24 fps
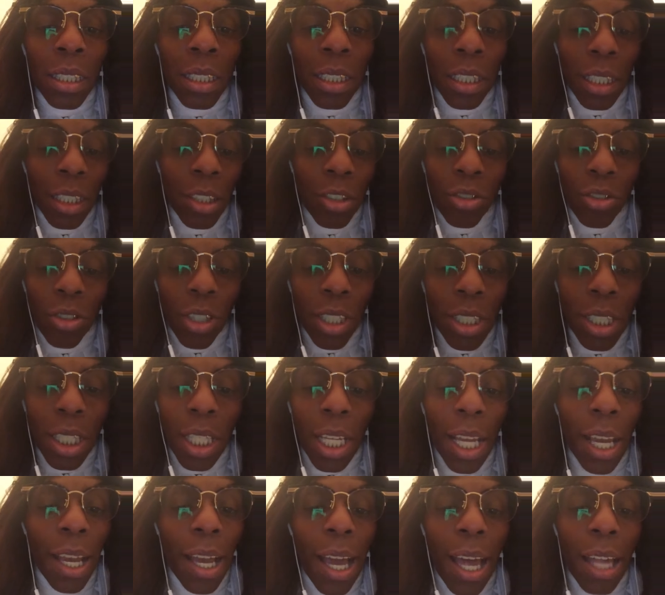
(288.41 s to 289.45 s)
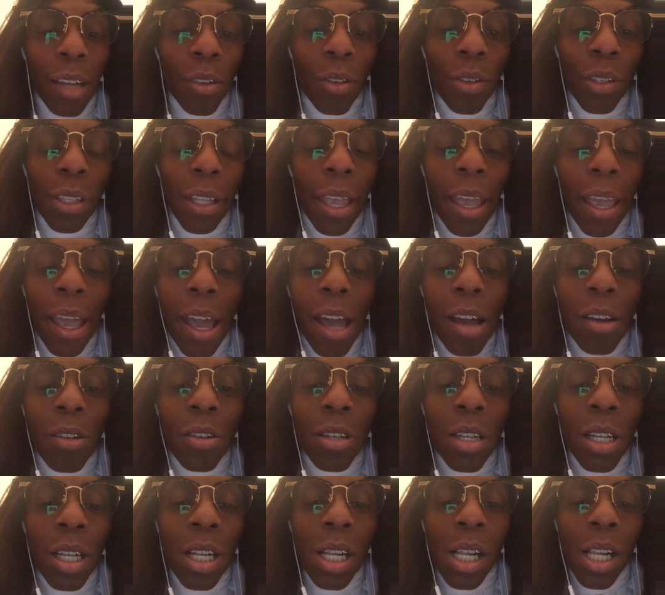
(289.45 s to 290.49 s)
This dress that I got on now,
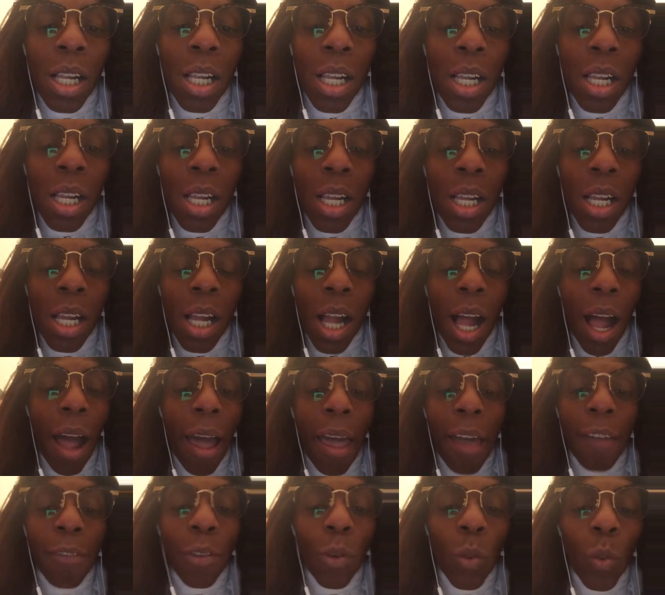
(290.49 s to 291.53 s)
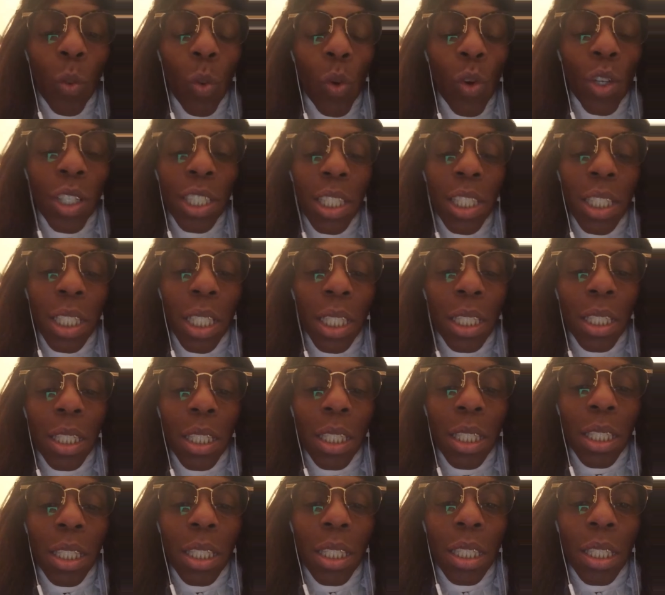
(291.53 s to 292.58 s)
I haven't worn it
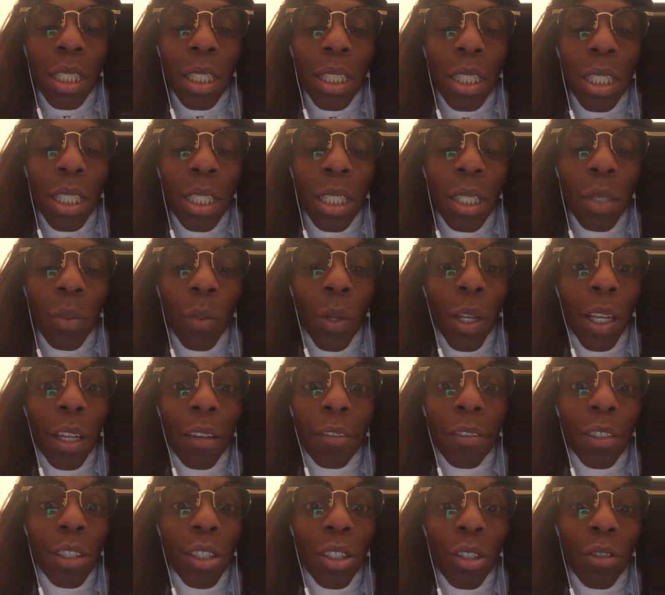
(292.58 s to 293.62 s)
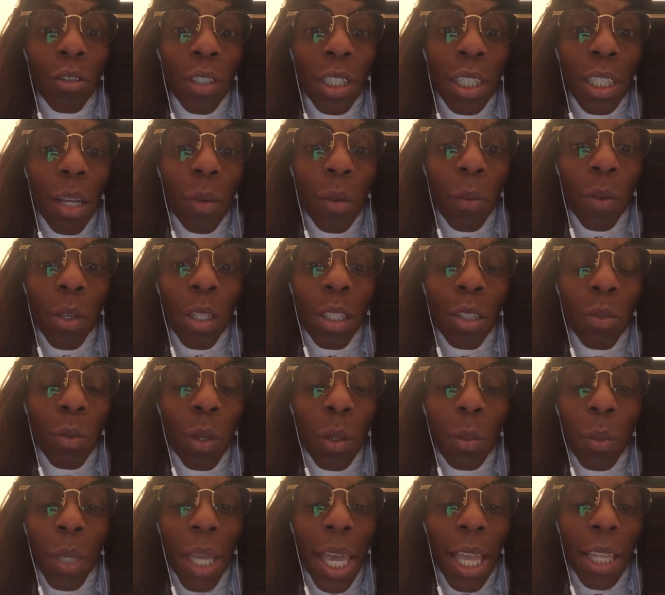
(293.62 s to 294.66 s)
since whatever service that was where
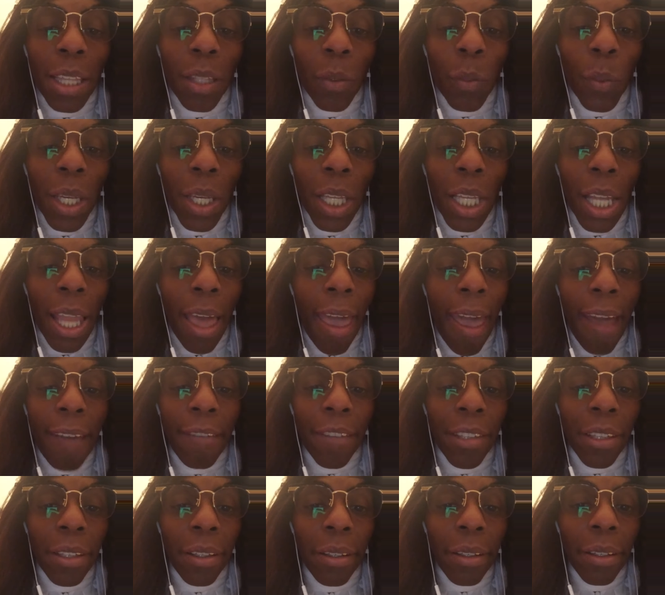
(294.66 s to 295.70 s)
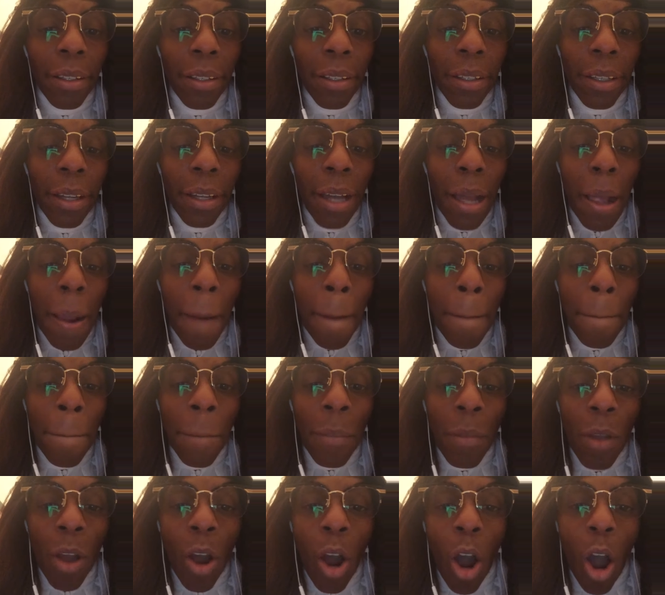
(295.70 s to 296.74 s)
we had to wear lavender
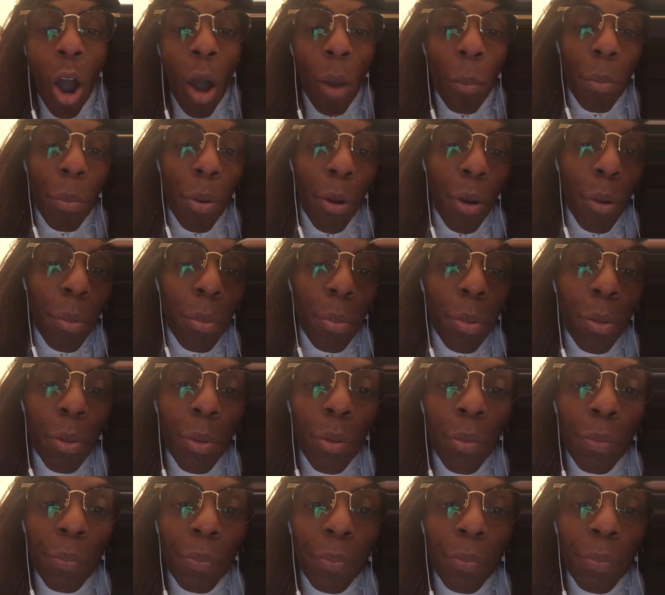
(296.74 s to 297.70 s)
or purple.